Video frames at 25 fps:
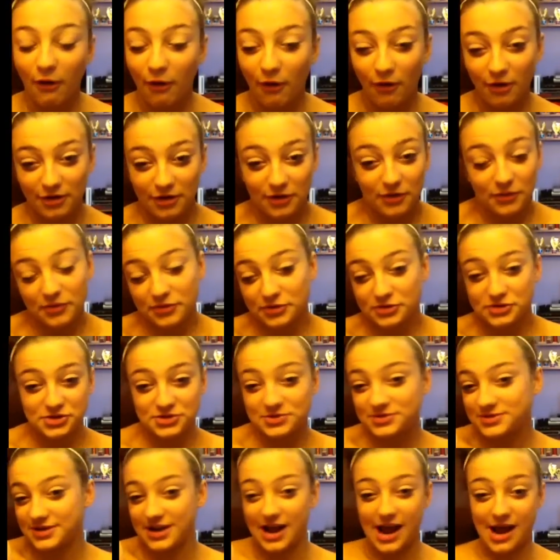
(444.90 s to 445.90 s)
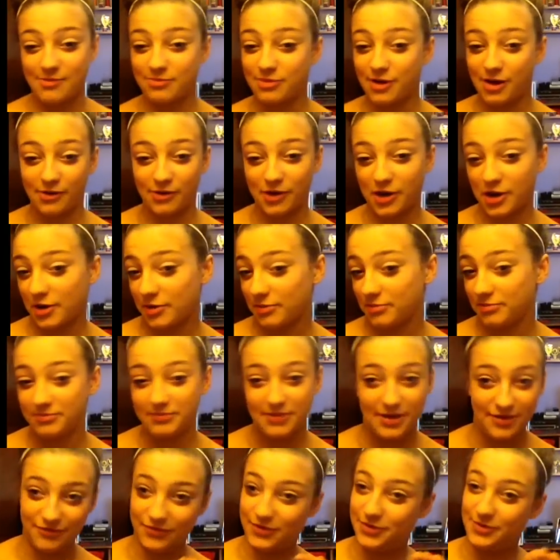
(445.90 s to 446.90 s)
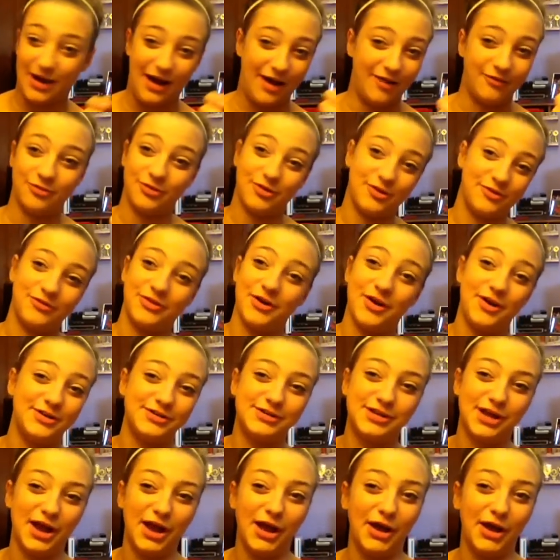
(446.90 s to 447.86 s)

Or you could use an eyebrow comb if you have one of those